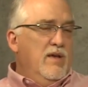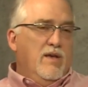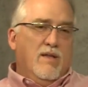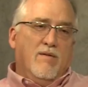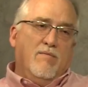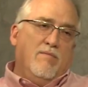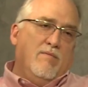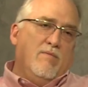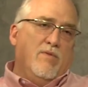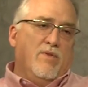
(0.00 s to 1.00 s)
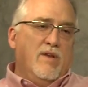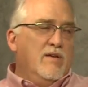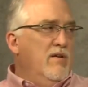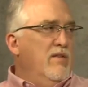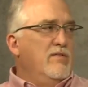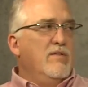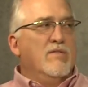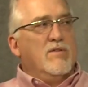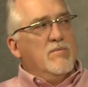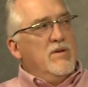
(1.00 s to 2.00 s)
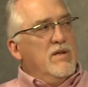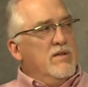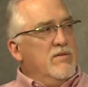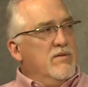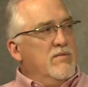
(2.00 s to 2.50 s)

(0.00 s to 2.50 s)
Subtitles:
And with the technology that's coming down